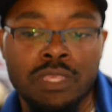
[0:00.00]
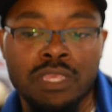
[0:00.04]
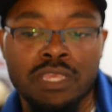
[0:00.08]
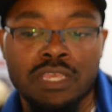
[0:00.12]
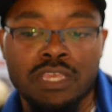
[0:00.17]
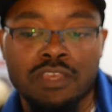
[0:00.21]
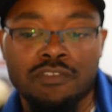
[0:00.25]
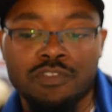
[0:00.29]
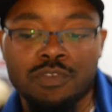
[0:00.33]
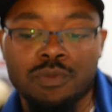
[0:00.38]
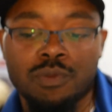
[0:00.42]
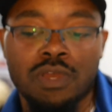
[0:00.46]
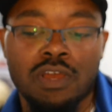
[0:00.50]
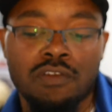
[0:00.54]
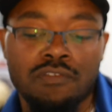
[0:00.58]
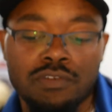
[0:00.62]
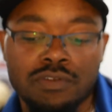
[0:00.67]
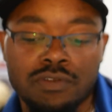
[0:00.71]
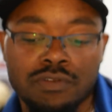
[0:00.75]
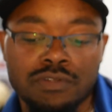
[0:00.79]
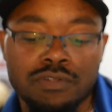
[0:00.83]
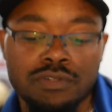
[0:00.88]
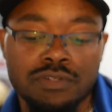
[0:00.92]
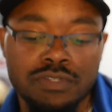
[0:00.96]
if you
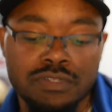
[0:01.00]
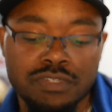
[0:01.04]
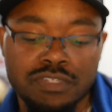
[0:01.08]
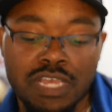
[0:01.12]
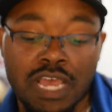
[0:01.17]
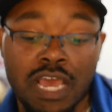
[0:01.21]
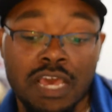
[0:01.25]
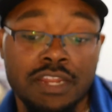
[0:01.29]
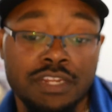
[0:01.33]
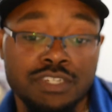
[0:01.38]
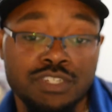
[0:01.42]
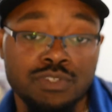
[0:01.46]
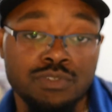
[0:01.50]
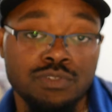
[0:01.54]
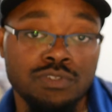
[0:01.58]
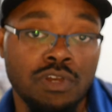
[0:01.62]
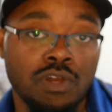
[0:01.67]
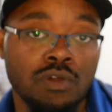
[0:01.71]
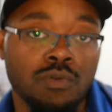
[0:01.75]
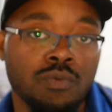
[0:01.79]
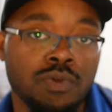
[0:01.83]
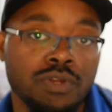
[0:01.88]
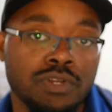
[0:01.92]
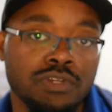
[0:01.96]
ever decide that you
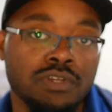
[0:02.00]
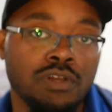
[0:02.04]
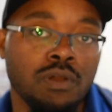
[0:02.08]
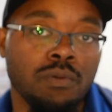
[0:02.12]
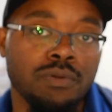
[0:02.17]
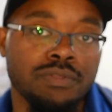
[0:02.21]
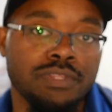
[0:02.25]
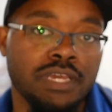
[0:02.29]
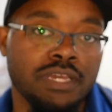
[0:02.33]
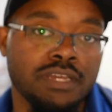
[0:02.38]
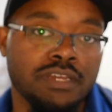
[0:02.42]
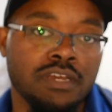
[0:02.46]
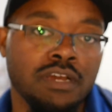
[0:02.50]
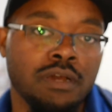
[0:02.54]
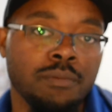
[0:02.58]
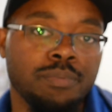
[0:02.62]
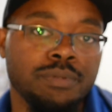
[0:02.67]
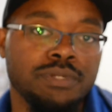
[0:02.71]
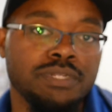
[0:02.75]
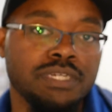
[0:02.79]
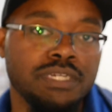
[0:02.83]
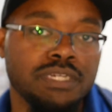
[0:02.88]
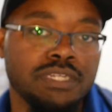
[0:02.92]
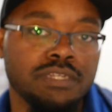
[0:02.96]
don't want to go with that
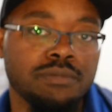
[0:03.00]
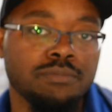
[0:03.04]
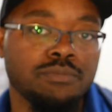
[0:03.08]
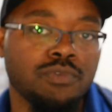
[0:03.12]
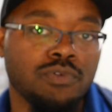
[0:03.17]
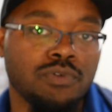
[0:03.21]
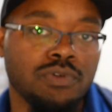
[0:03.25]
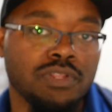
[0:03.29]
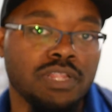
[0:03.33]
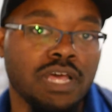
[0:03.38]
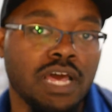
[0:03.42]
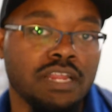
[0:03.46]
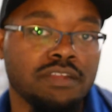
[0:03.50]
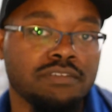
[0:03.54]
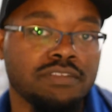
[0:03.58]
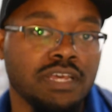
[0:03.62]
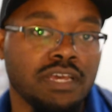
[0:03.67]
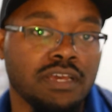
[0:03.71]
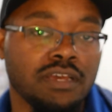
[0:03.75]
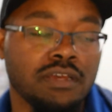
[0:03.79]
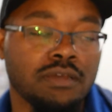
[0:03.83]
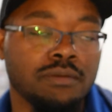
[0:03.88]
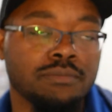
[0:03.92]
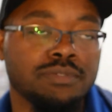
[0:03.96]
company anymore, a lot of
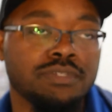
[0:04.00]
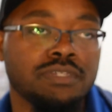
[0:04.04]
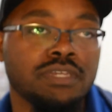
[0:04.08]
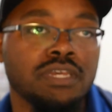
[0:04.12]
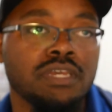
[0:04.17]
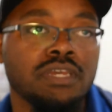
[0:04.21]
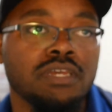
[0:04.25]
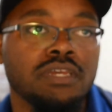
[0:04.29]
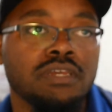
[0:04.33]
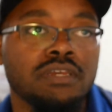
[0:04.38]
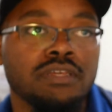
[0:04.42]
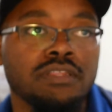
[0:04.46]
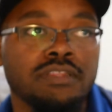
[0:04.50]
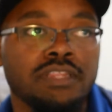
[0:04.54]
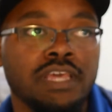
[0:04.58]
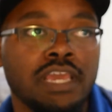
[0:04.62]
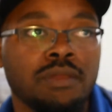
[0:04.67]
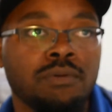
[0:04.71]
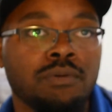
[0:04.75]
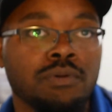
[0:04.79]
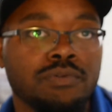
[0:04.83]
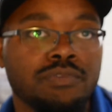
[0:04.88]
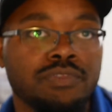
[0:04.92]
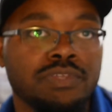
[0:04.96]
times
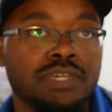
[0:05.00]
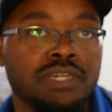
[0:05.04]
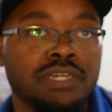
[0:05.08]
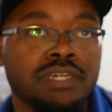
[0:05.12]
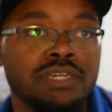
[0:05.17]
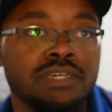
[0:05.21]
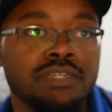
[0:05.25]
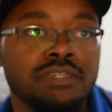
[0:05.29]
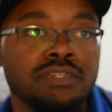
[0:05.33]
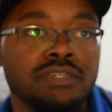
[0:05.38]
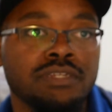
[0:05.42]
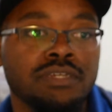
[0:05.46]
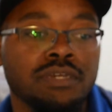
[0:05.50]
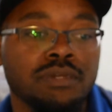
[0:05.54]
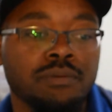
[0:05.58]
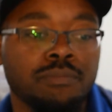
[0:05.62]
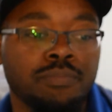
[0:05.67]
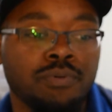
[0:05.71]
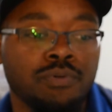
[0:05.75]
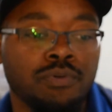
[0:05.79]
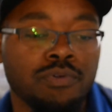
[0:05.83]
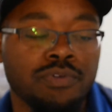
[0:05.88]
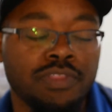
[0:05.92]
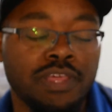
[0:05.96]
they will then
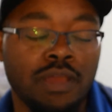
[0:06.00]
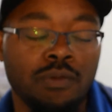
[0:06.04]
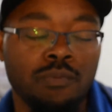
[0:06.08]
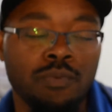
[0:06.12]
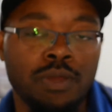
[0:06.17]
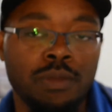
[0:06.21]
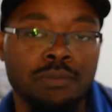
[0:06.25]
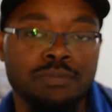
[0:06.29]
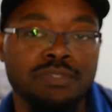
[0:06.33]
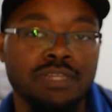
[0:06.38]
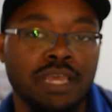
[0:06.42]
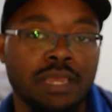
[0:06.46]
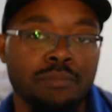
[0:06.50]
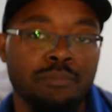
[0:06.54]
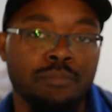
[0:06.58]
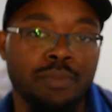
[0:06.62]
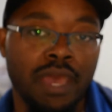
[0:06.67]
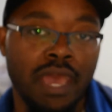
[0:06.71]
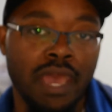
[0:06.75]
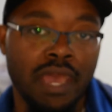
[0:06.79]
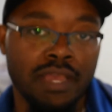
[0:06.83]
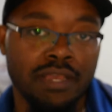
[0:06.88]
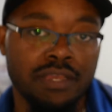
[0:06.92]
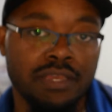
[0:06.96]
pull that website
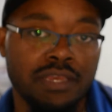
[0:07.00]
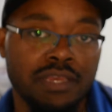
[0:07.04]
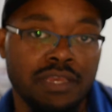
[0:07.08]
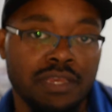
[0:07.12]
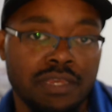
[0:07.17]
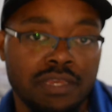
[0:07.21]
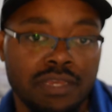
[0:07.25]
back.